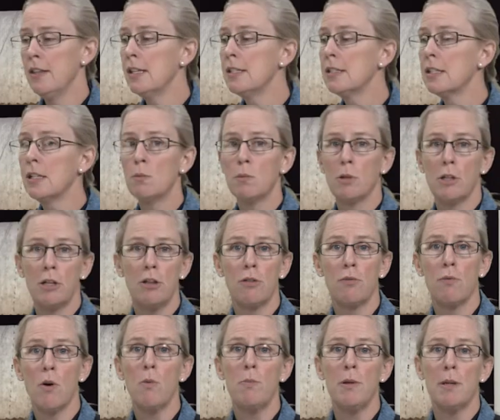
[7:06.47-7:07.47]
this can really
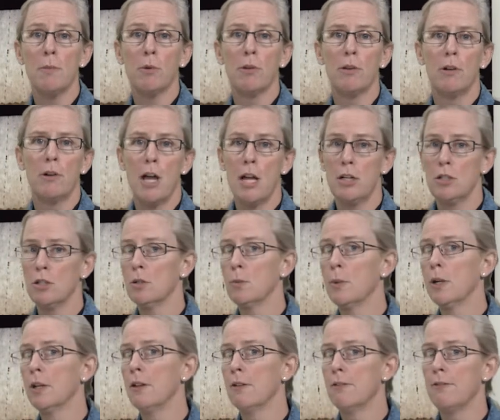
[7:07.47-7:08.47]
throw people. They're not sure
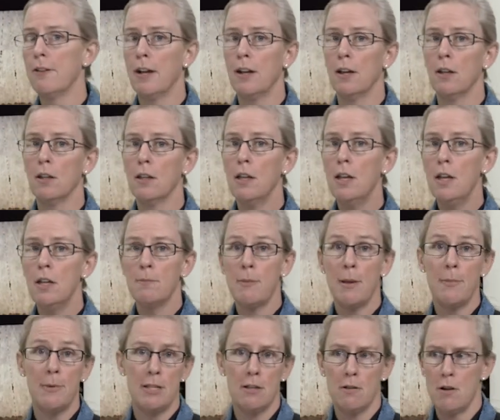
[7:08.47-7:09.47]
where their file,
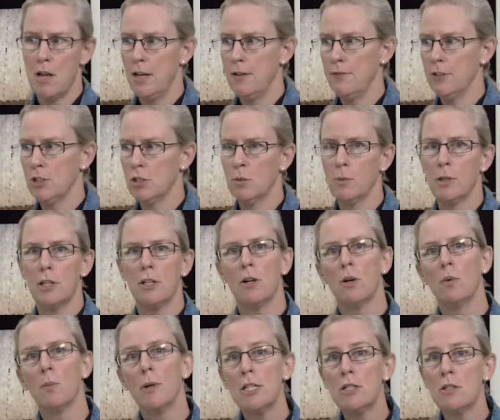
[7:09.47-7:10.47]
maybe they're not even sure where
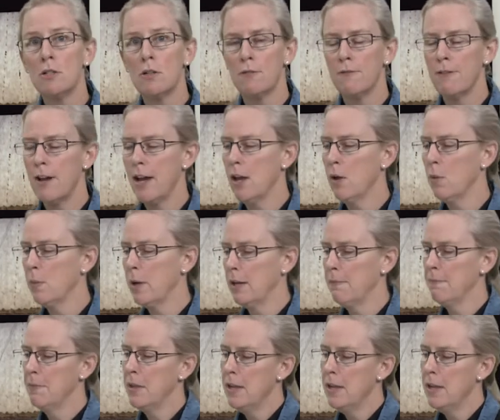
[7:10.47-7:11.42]
their original file went.